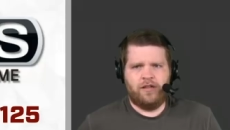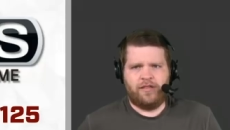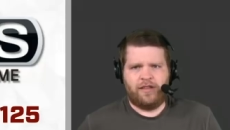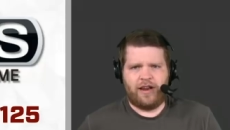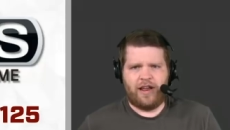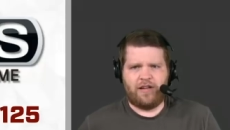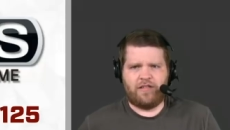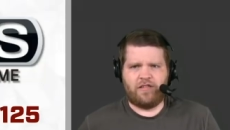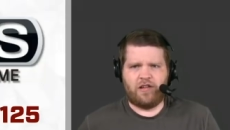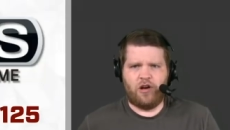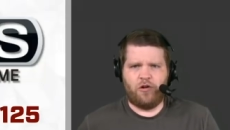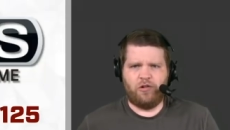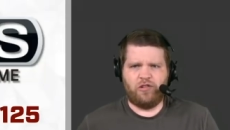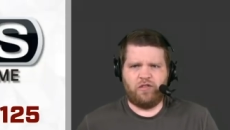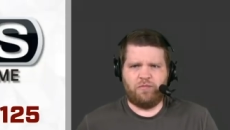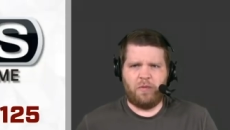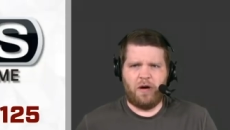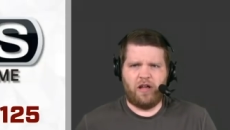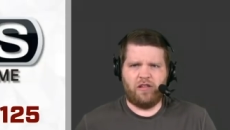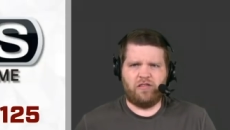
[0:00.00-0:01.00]
Today's show is
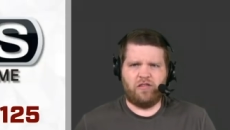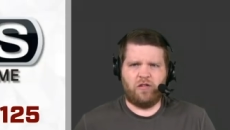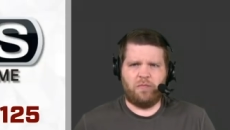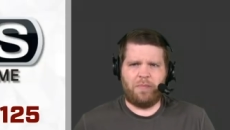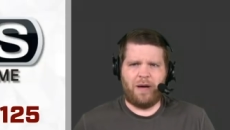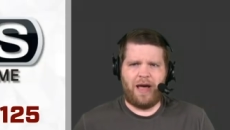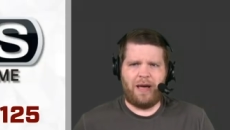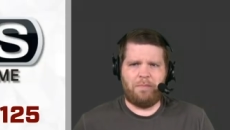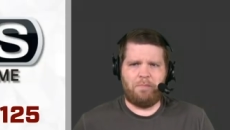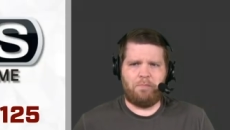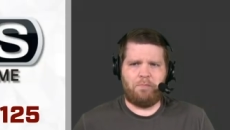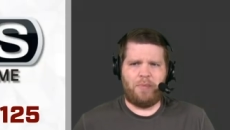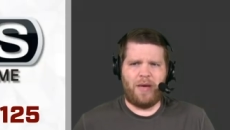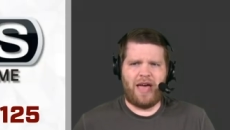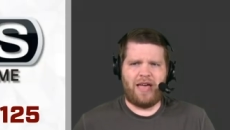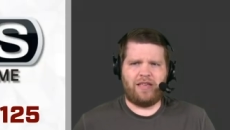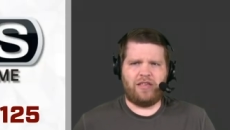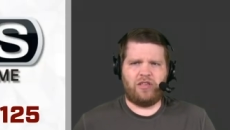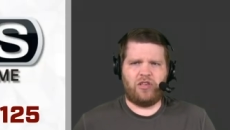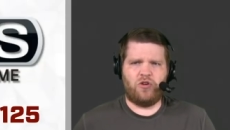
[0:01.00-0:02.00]
sponsored by
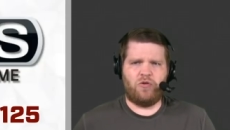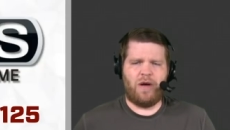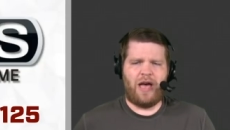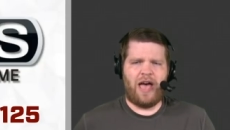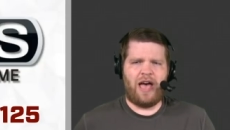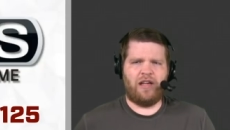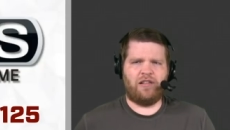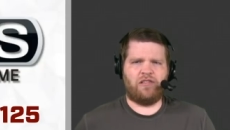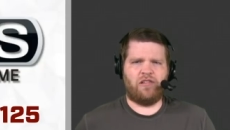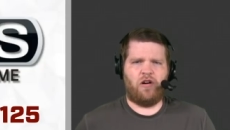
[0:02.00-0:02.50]
BetUS,